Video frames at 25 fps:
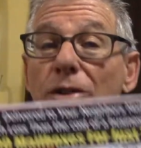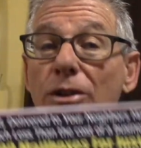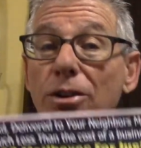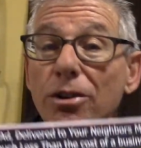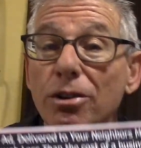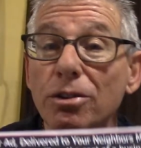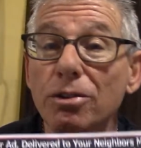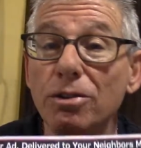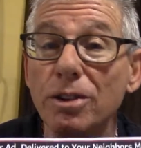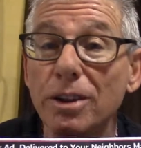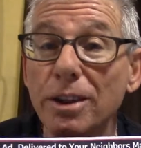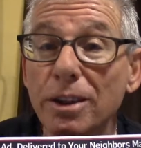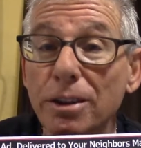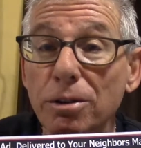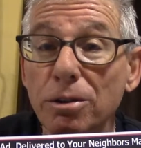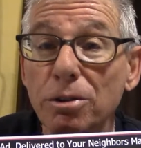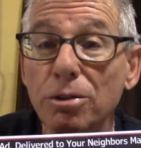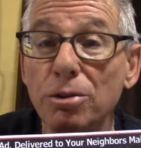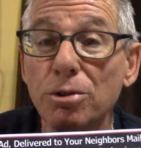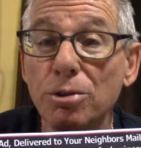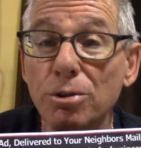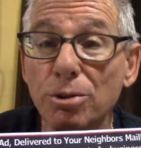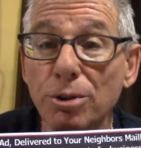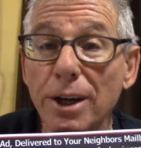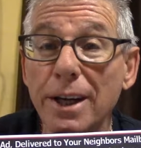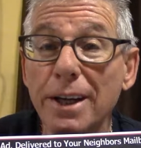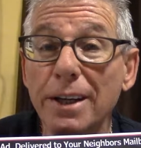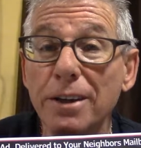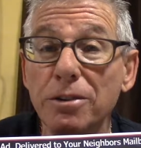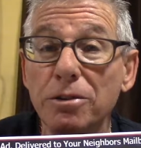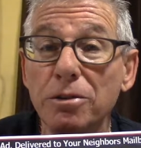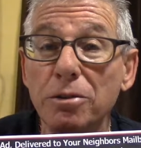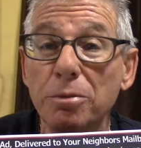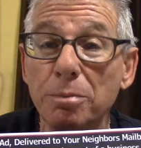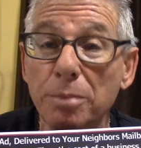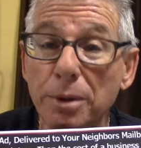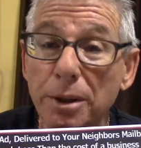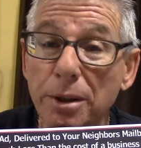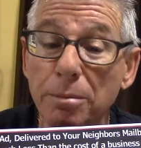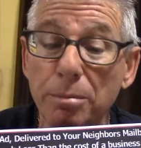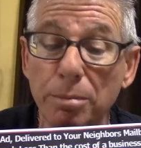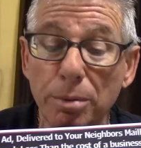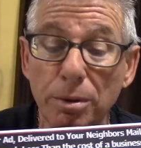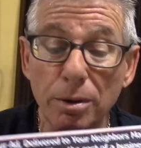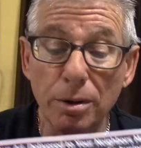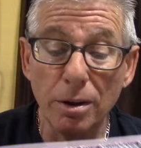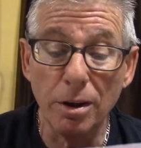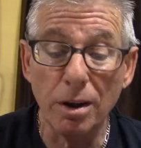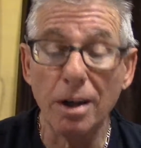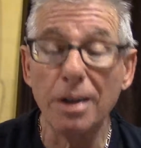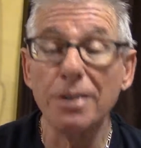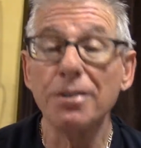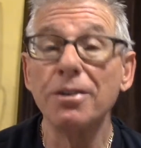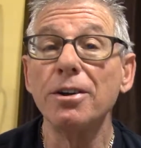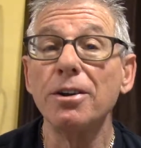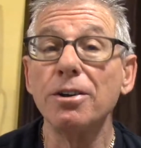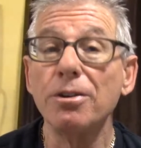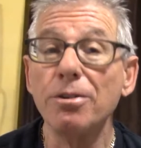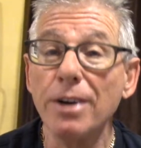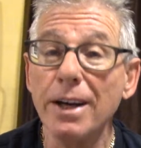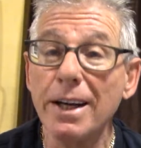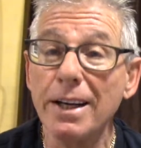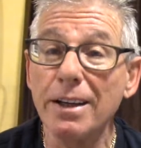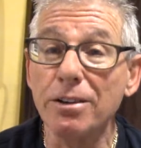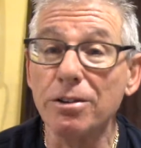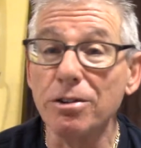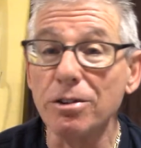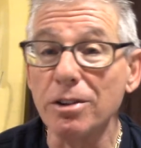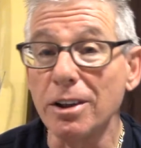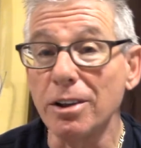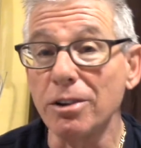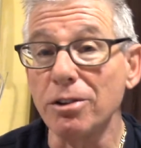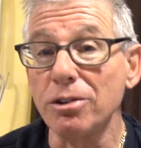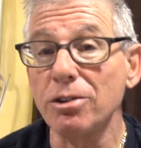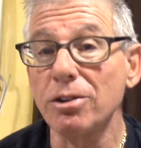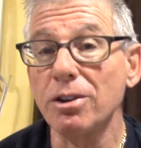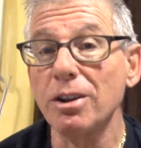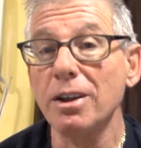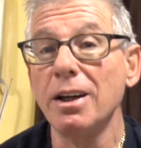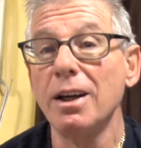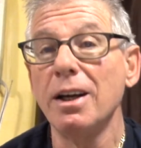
the skilled trades people on the Craigslist.